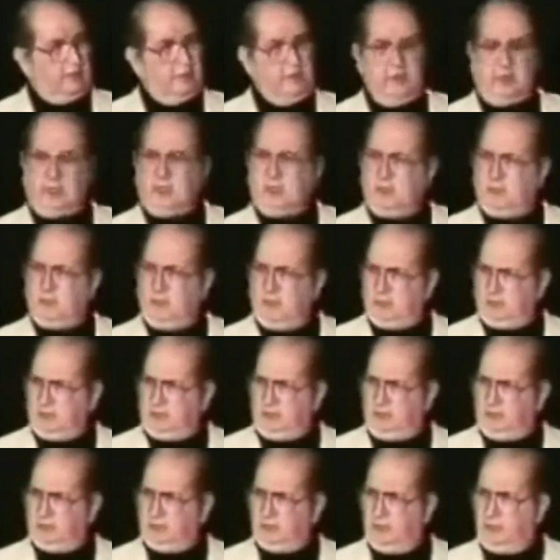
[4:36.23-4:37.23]
Think
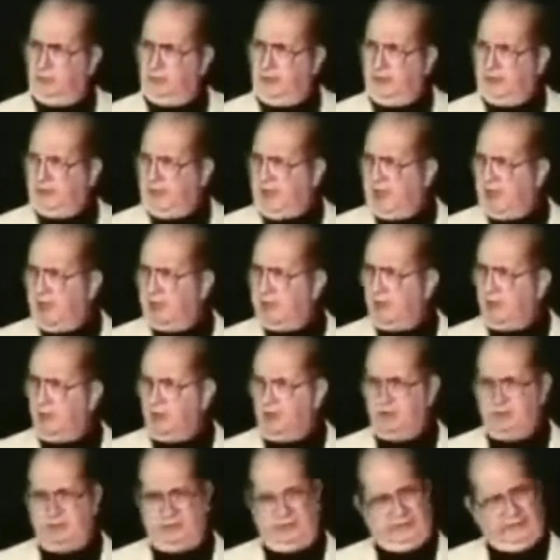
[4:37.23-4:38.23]
about this. When
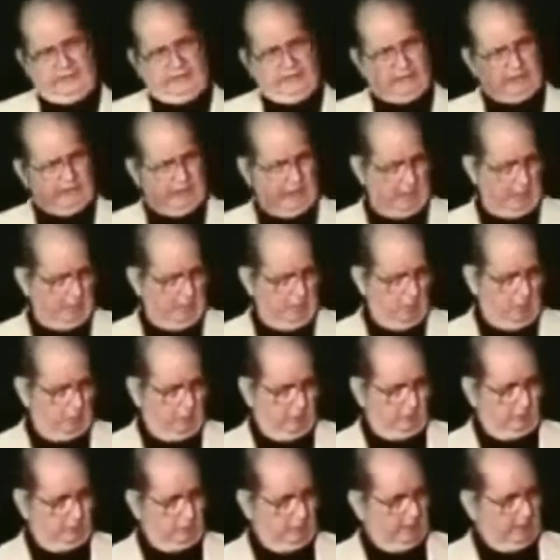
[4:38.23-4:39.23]
cowboys in Indian
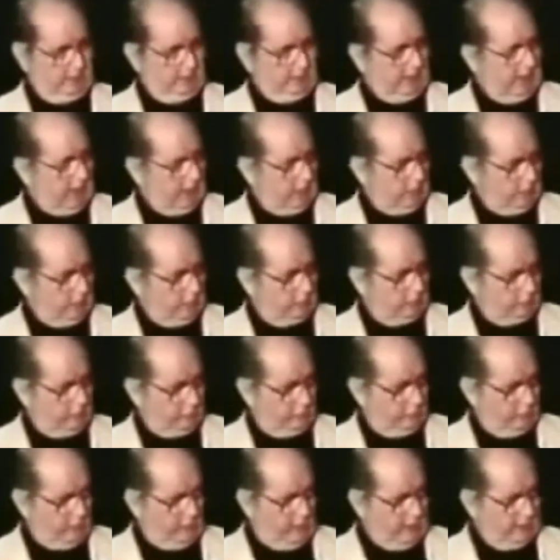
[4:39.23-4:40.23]
movies, when the cowboys
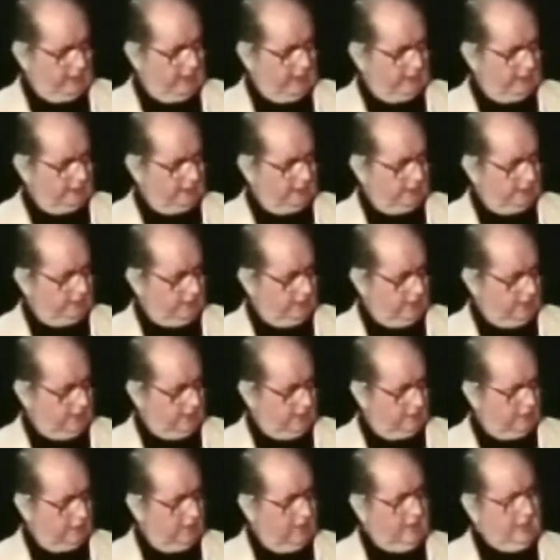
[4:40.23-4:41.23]
would ride into
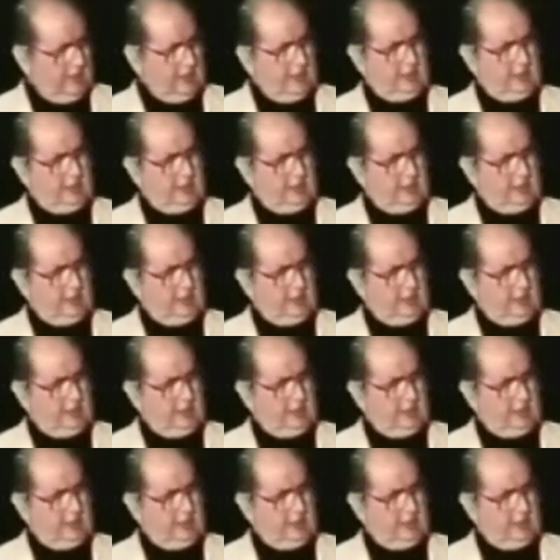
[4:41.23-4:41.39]
town,